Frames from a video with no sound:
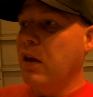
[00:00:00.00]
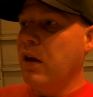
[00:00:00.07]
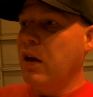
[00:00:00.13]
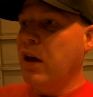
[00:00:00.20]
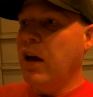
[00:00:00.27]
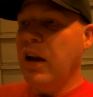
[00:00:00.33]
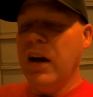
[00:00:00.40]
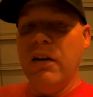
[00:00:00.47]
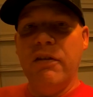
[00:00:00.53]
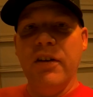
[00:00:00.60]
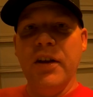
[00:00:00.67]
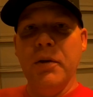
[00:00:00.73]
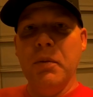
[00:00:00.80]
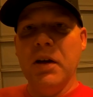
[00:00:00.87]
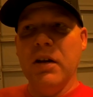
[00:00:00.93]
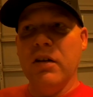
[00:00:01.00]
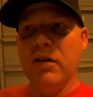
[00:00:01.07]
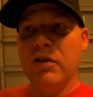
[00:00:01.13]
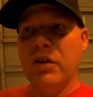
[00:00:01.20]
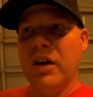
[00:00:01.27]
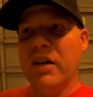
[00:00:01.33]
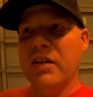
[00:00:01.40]
hit every email
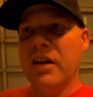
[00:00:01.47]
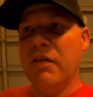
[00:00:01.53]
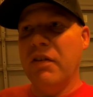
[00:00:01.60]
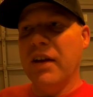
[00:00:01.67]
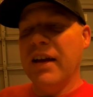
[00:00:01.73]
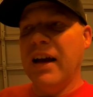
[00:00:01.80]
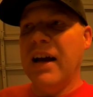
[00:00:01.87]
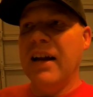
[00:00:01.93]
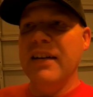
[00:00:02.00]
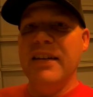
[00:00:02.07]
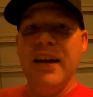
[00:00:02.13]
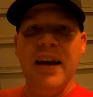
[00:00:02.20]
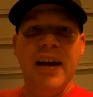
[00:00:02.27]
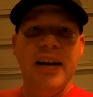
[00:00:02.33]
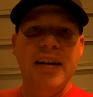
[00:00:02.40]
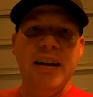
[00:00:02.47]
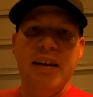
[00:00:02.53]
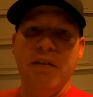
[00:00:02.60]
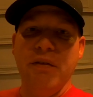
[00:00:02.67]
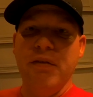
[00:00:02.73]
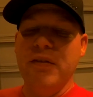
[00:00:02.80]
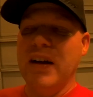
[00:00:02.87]
address, every contact I
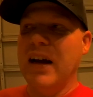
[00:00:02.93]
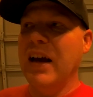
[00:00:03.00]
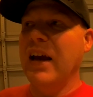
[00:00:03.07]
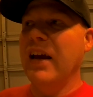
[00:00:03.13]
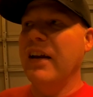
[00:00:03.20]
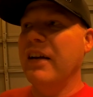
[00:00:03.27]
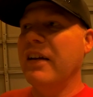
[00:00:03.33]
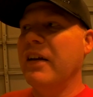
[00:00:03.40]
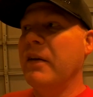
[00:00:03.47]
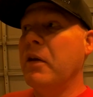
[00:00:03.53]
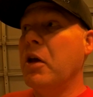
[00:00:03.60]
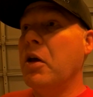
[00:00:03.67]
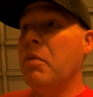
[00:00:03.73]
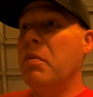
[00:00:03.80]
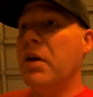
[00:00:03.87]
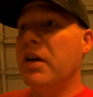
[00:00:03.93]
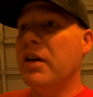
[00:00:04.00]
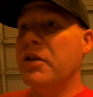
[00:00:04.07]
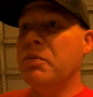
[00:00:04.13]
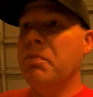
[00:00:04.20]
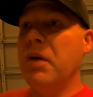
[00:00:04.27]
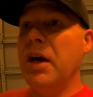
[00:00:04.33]
can find,
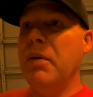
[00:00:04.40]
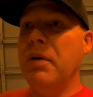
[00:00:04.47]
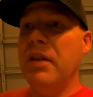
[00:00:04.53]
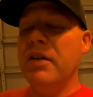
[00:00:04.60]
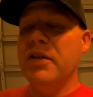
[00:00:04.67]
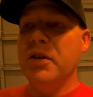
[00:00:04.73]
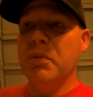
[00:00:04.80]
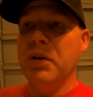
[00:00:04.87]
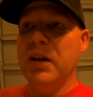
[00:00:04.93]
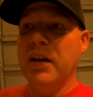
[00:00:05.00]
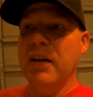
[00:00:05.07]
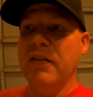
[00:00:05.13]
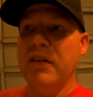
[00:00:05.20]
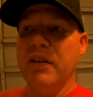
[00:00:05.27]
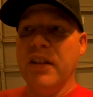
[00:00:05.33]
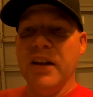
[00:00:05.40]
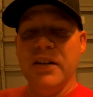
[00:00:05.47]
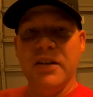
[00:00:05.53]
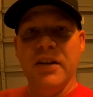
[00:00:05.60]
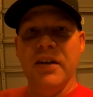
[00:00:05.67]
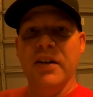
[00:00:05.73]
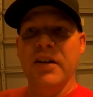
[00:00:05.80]
because maybe there's somebody out there
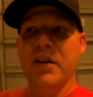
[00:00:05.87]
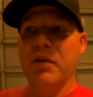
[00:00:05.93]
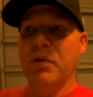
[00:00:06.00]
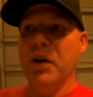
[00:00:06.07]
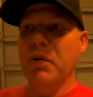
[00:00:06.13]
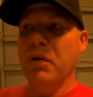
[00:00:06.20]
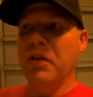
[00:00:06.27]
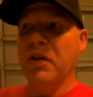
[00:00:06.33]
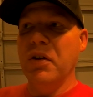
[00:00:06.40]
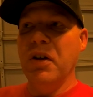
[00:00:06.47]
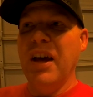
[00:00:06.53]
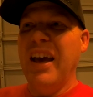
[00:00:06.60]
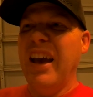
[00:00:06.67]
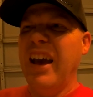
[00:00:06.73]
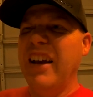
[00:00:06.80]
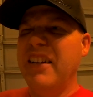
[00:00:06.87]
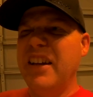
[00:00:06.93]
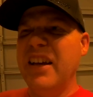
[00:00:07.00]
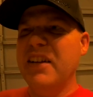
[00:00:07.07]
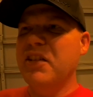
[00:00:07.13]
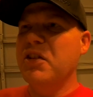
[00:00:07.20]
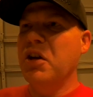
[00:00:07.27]
that's going to agree with you. It
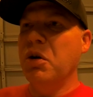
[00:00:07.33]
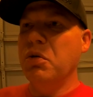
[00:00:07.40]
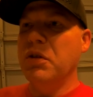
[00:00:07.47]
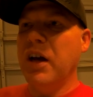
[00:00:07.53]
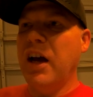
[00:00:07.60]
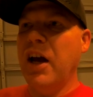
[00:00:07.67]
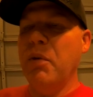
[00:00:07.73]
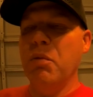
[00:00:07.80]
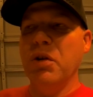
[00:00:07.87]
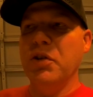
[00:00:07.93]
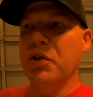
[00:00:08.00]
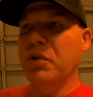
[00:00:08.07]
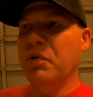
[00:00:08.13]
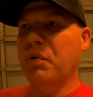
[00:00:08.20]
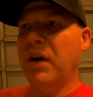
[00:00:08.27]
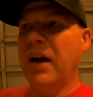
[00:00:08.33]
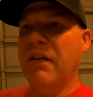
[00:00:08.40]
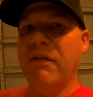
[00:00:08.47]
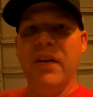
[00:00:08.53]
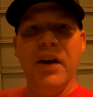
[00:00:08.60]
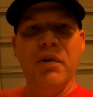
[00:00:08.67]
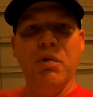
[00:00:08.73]
takes no time once you craft
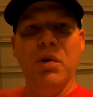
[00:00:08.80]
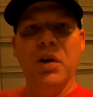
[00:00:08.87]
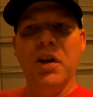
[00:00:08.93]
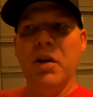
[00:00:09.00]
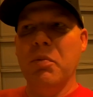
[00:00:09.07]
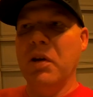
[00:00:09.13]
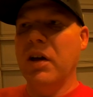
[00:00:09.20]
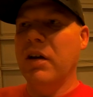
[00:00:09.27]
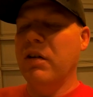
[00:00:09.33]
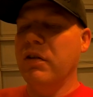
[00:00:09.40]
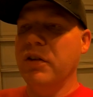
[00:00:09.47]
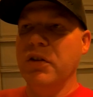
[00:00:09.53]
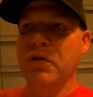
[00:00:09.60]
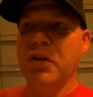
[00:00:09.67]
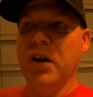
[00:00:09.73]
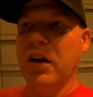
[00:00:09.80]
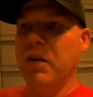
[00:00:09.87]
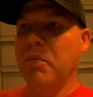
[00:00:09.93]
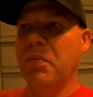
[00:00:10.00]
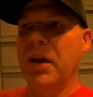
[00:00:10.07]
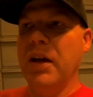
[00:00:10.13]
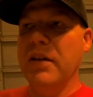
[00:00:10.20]
that one email and you cut
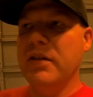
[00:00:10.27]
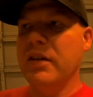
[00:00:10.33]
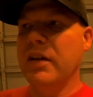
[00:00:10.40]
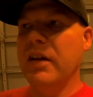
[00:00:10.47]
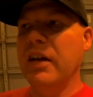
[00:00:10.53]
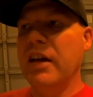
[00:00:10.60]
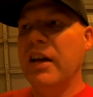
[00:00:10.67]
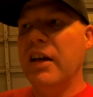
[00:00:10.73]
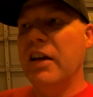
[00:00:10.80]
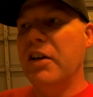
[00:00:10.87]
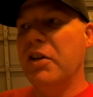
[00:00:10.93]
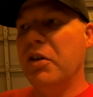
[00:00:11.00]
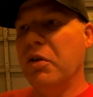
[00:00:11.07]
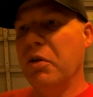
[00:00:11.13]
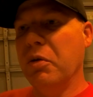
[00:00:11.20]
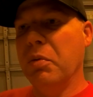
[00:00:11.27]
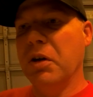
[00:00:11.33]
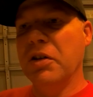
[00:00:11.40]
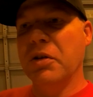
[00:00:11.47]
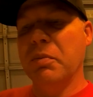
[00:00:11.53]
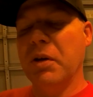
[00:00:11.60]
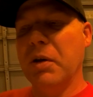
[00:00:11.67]
and paste it to a
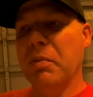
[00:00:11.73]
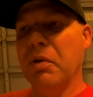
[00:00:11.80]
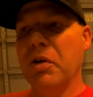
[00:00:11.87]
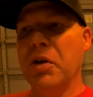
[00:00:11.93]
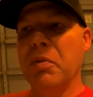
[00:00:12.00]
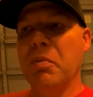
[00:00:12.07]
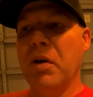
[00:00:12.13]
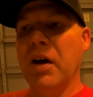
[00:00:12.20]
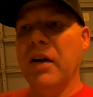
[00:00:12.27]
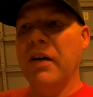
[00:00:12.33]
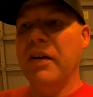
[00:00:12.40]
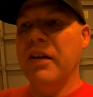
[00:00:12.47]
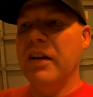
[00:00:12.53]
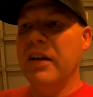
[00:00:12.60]
bunch of people. You might